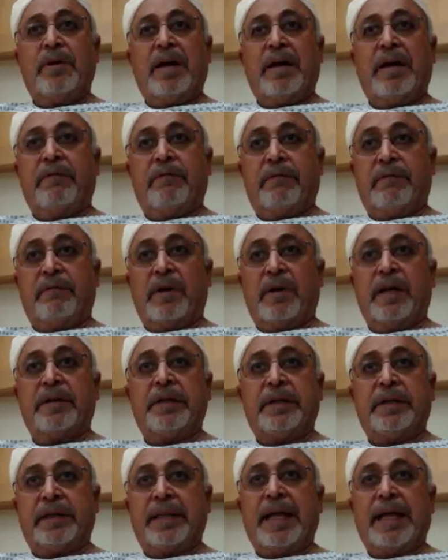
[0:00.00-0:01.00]
have
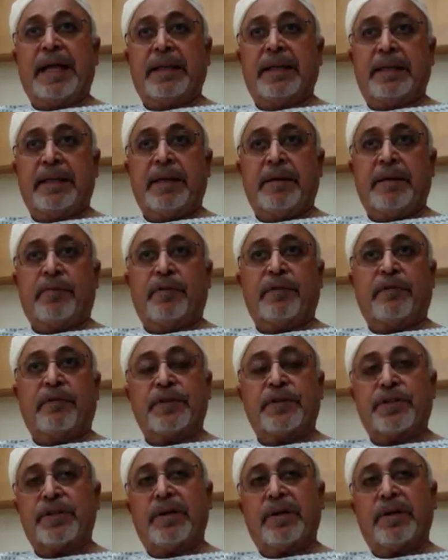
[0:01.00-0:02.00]
other than the
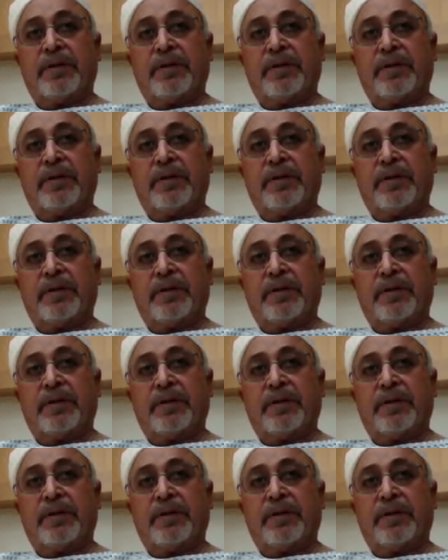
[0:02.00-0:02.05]
professional